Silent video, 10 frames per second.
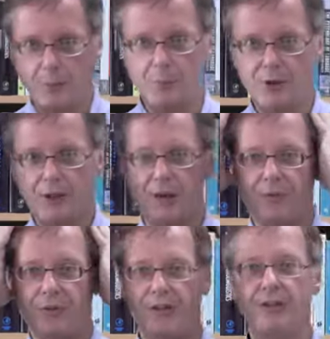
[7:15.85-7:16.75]
or push
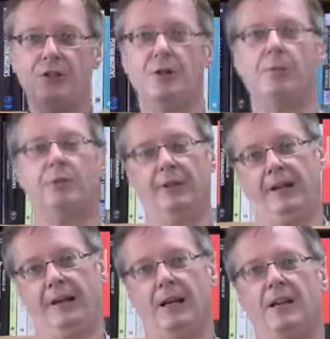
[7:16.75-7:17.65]
everything into your
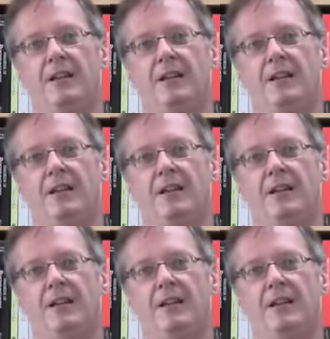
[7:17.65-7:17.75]
brain.